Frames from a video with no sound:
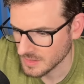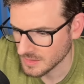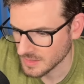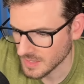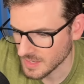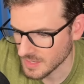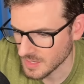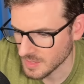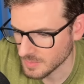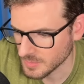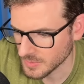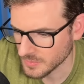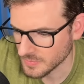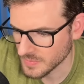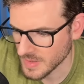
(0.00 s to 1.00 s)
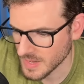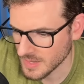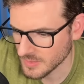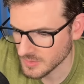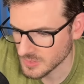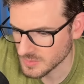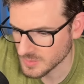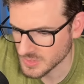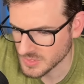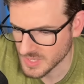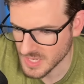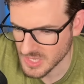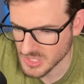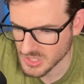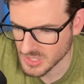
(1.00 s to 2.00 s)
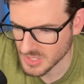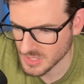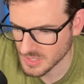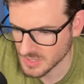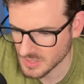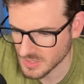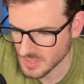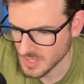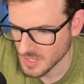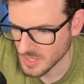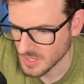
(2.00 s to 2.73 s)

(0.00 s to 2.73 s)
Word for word: Okay, upload file, use mutation,